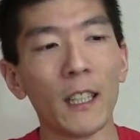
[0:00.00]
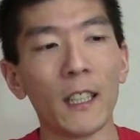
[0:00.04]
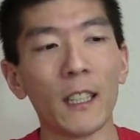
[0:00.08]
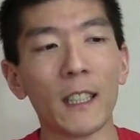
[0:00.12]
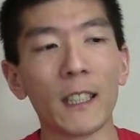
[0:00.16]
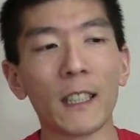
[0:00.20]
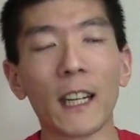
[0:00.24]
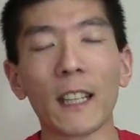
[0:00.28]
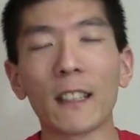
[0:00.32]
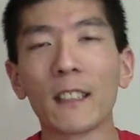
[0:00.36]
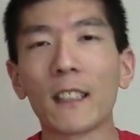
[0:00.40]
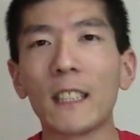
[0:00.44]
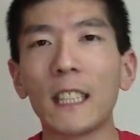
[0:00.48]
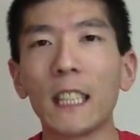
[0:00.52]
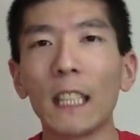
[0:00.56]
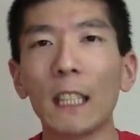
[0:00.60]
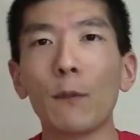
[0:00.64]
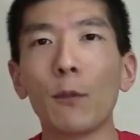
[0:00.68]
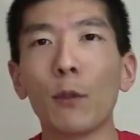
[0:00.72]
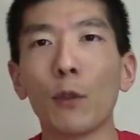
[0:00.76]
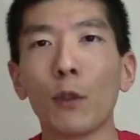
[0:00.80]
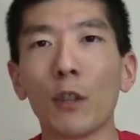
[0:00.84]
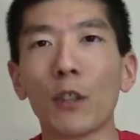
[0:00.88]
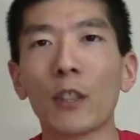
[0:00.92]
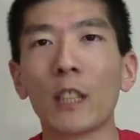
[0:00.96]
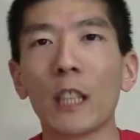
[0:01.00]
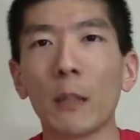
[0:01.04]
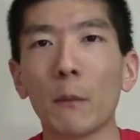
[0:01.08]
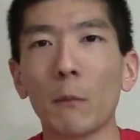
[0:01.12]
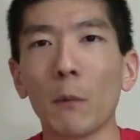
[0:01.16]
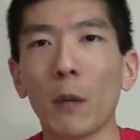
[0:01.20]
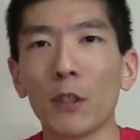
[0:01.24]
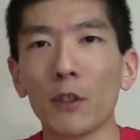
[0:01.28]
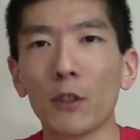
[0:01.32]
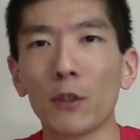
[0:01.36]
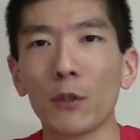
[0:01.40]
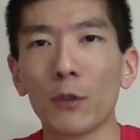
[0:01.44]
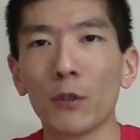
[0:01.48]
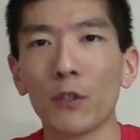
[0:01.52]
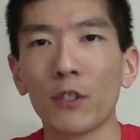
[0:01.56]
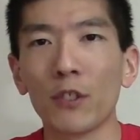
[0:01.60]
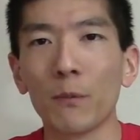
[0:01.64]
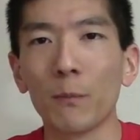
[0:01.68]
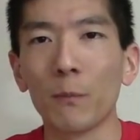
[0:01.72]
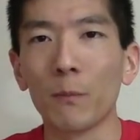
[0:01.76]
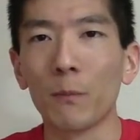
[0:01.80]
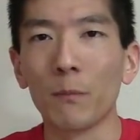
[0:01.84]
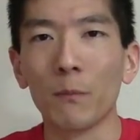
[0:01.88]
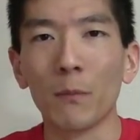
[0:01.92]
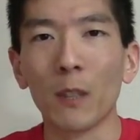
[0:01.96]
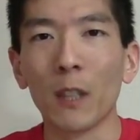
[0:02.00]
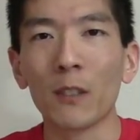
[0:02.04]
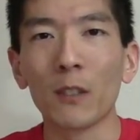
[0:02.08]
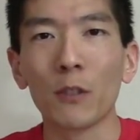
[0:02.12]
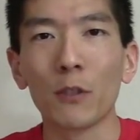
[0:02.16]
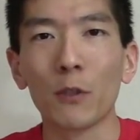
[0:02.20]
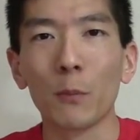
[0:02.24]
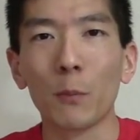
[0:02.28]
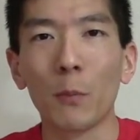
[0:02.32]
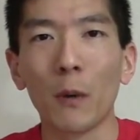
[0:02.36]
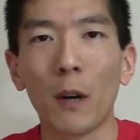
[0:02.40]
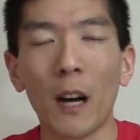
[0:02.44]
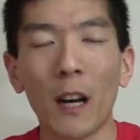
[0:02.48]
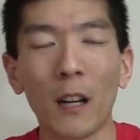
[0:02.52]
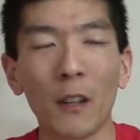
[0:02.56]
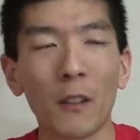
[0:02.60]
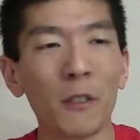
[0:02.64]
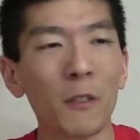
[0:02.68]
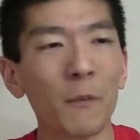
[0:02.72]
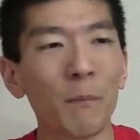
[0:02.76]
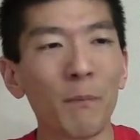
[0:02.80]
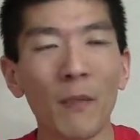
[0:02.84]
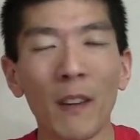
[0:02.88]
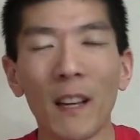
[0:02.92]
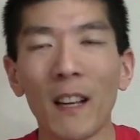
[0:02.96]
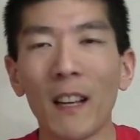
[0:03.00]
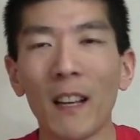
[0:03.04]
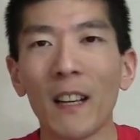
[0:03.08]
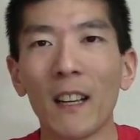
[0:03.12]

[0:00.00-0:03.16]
You got the evil looking mustard bottle,